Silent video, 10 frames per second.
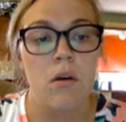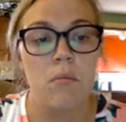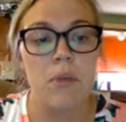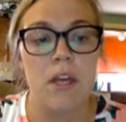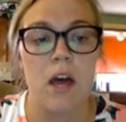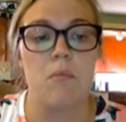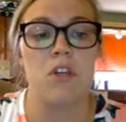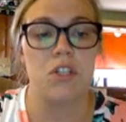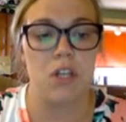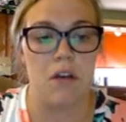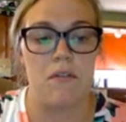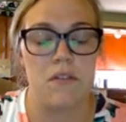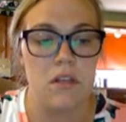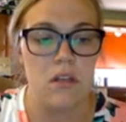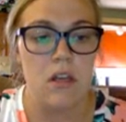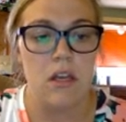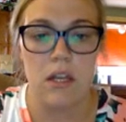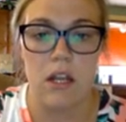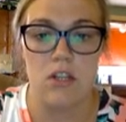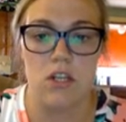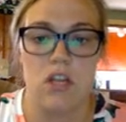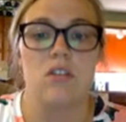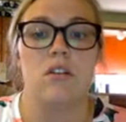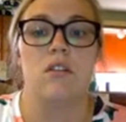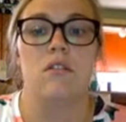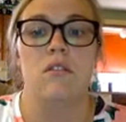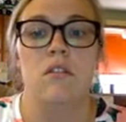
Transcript: become a shift in education.